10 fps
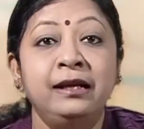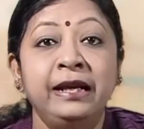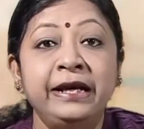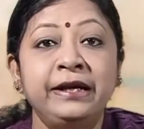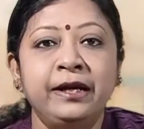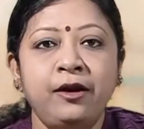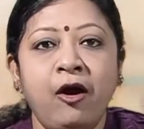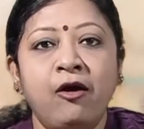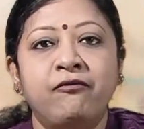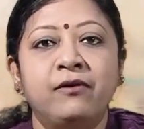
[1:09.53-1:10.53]
lender
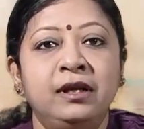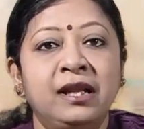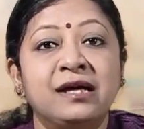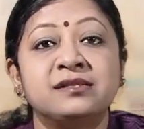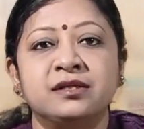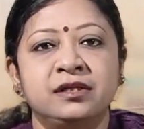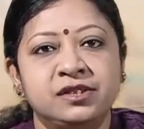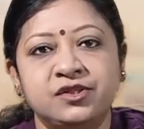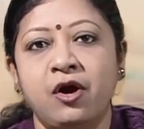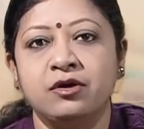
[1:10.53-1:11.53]
of last
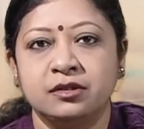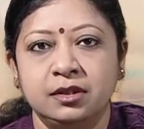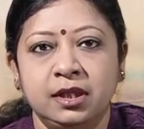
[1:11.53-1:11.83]
resort.